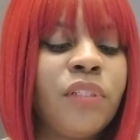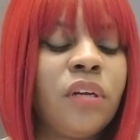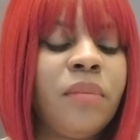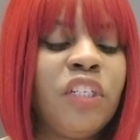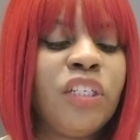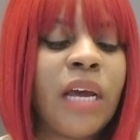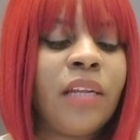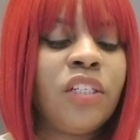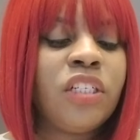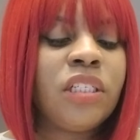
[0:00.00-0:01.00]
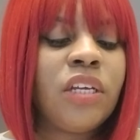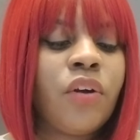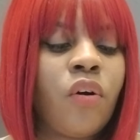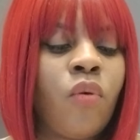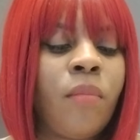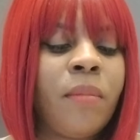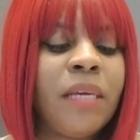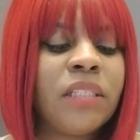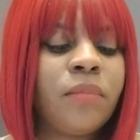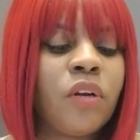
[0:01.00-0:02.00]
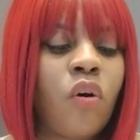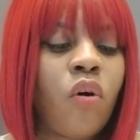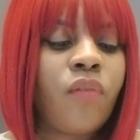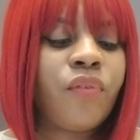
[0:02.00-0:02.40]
It's going to be challenges here, or I'm going to make something hard